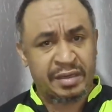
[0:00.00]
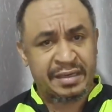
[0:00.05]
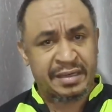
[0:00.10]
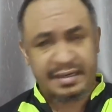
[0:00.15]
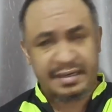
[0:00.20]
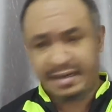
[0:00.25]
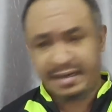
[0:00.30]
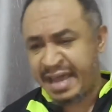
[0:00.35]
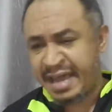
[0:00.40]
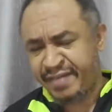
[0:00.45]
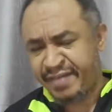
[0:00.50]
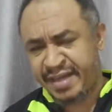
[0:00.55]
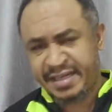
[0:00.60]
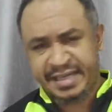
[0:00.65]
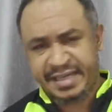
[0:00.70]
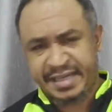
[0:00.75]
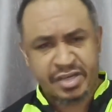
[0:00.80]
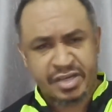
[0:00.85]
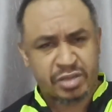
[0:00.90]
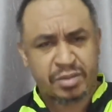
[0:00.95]
Live and
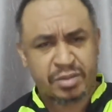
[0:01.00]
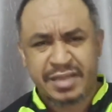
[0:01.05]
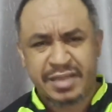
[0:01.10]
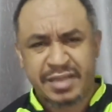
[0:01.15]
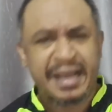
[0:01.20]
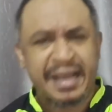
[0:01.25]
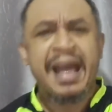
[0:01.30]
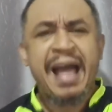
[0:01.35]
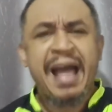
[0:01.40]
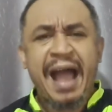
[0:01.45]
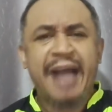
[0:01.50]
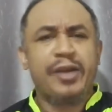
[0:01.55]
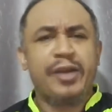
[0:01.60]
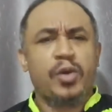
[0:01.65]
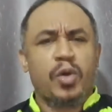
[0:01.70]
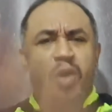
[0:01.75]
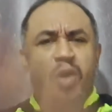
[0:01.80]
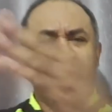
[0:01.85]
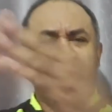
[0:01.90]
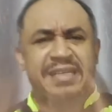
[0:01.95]
Danger because I
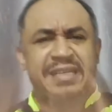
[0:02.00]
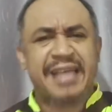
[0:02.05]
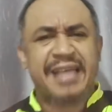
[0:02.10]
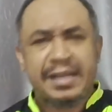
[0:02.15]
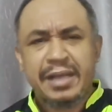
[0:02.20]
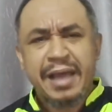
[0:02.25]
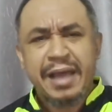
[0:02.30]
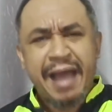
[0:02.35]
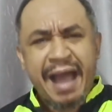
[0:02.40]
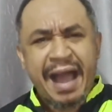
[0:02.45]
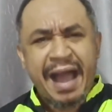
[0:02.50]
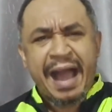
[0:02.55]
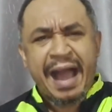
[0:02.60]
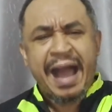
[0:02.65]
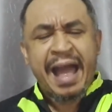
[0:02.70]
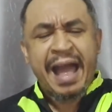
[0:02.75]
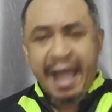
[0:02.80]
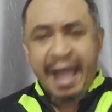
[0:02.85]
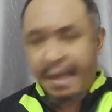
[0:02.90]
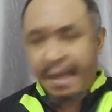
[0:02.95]
don't consider it.
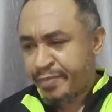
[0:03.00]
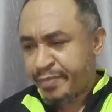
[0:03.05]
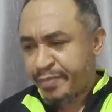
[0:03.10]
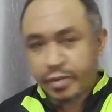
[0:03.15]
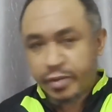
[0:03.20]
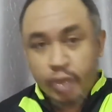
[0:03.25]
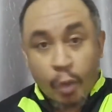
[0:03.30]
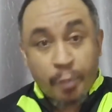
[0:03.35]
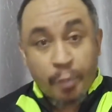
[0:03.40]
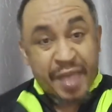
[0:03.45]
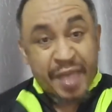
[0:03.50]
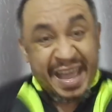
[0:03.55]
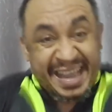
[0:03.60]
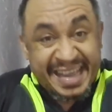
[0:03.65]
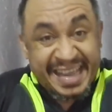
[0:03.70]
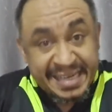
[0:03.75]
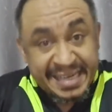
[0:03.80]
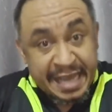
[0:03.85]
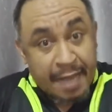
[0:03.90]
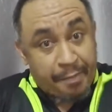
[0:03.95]
So the
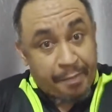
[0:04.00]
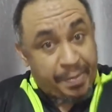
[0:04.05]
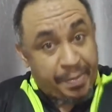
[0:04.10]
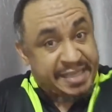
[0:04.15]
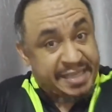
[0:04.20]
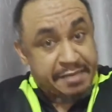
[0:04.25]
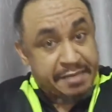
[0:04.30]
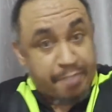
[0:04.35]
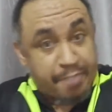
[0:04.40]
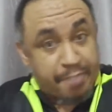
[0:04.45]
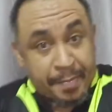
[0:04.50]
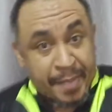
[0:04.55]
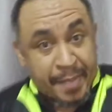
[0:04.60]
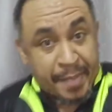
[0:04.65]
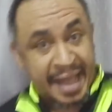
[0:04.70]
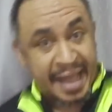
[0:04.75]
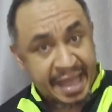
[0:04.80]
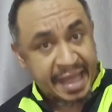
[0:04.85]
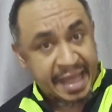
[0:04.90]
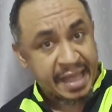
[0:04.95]
kidnap person,
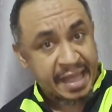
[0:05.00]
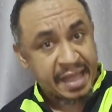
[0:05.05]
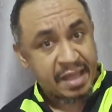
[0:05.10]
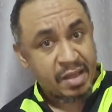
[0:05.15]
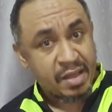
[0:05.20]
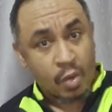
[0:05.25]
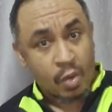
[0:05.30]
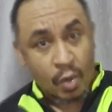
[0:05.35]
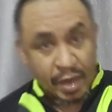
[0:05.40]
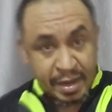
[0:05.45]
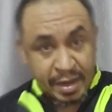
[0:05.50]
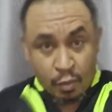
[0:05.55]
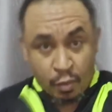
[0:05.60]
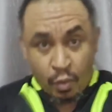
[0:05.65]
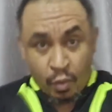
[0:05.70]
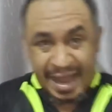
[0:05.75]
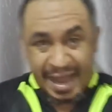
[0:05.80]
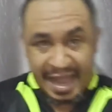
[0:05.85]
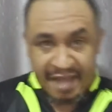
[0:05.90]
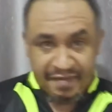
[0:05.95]
papa, or in
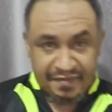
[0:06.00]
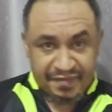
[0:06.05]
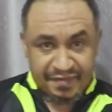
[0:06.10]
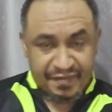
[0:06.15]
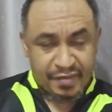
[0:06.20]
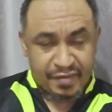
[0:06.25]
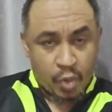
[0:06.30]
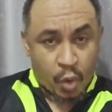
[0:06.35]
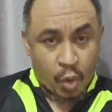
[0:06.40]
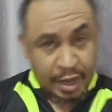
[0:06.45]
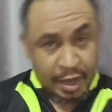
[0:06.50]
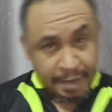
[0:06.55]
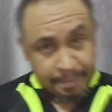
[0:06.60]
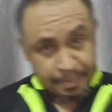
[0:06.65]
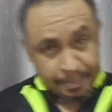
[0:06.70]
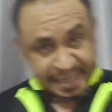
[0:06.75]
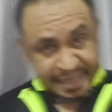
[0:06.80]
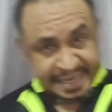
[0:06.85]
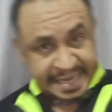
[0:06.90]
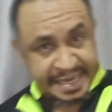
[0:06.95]
wife, or in
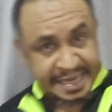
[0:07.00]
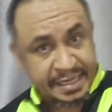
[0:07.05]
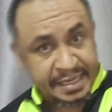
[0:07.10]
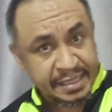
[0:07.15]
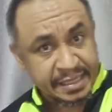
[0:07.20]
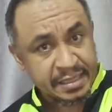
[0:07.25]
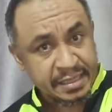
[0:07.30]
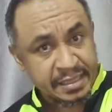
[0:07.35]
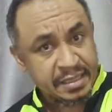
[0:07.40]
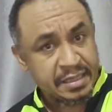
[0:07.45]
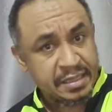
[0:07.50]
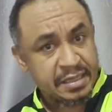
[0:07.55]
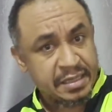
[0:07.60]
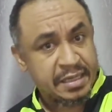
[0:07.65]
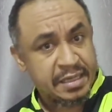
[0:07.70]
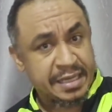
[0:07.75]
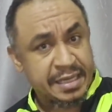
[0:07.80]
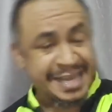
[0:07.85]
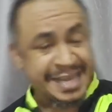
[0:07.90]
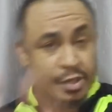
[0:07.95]
pikin,
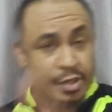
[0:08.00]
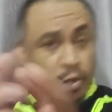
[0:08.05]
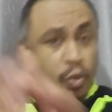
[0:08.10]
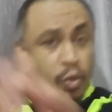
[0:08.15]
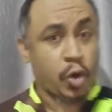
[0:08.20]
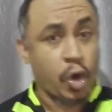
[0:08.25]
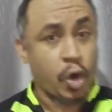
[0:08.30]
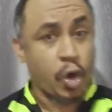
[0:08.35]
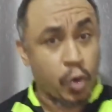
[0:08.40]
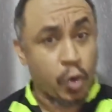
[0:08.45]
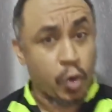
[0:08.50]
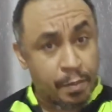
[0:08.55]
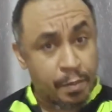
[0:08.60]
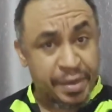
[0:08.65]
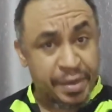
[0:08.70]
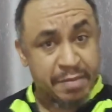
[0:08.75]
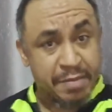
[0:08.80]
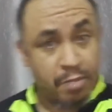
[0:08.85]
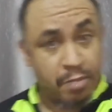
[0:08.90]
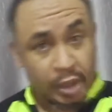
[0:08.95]
he no go
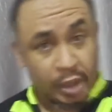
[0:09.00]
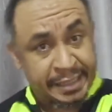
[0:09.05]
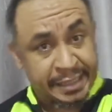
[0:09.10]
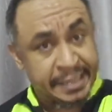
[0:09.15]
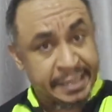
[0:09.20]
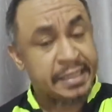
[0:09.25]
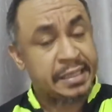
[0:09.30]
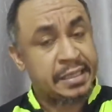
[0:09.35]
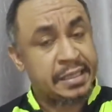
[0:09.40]
bring money.